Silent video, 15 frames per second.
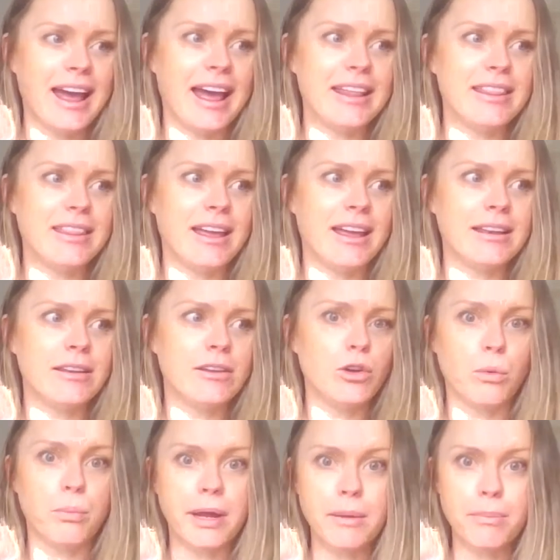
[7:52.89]
And then
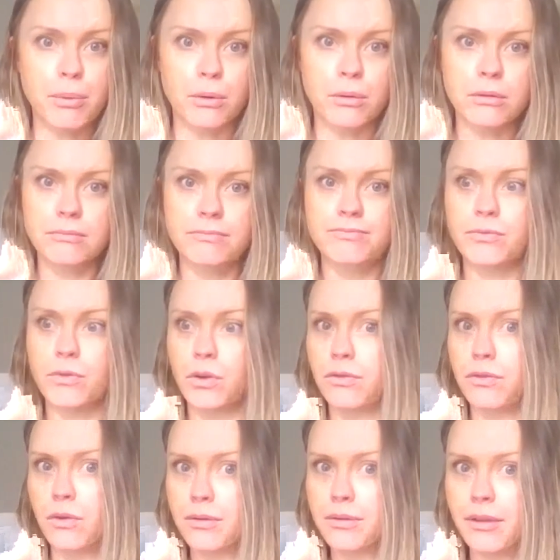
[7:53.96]
your people, your
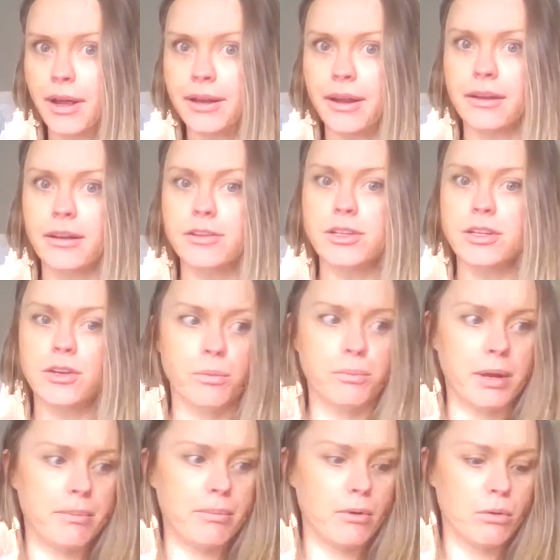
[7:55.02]
fourth line energy, your
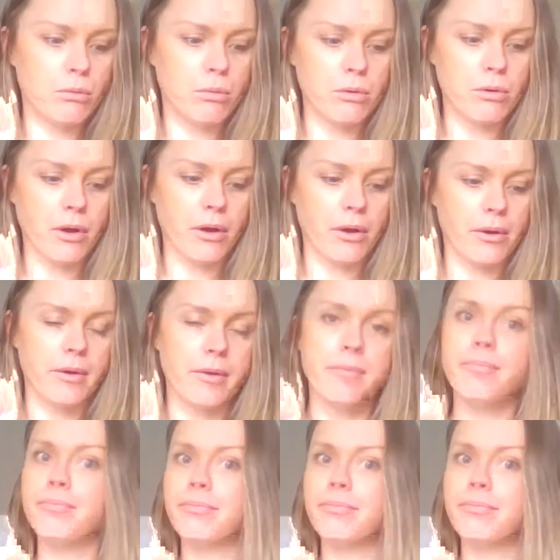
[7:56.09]
people will go,